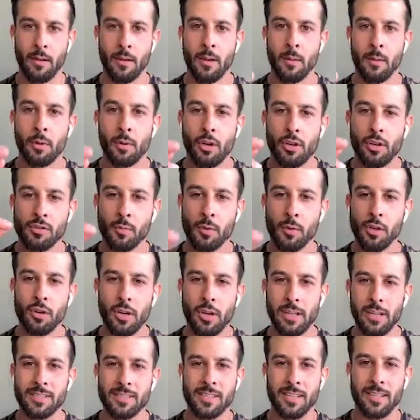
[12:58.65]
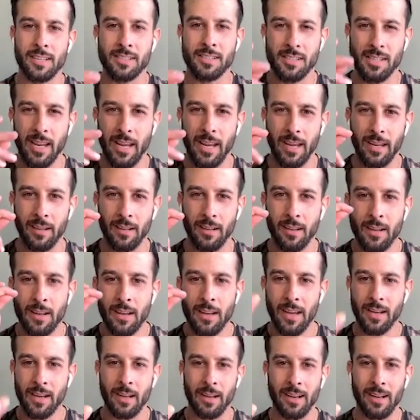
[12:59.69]
Because when you can succeed
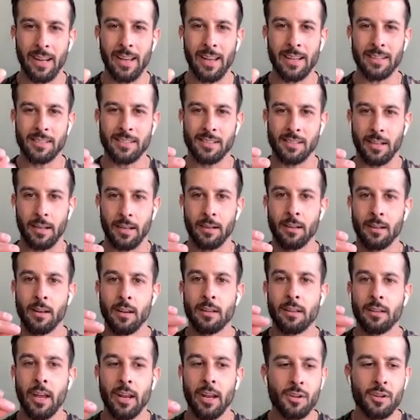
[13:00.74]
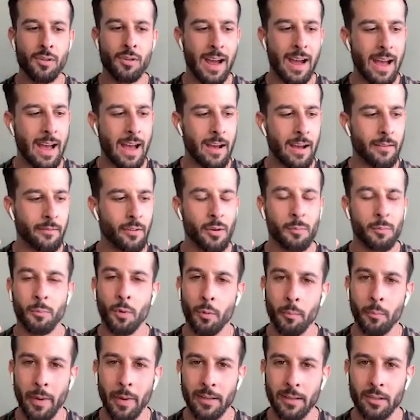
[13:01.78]
in an instant, then you have
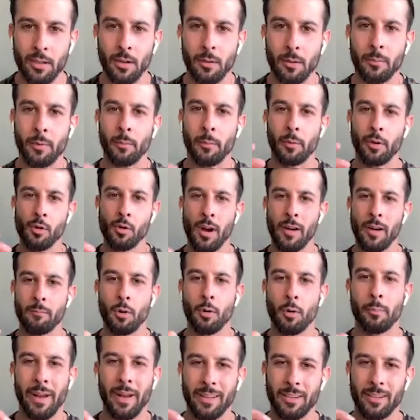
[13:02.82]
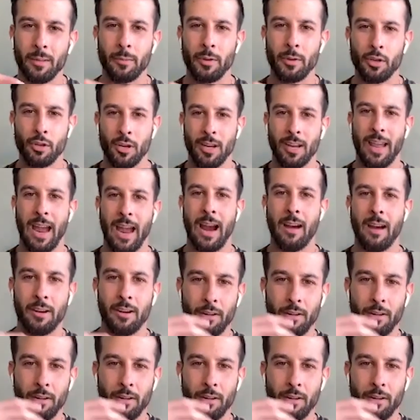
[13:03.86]
momentum. And when you have momentum and you can carry it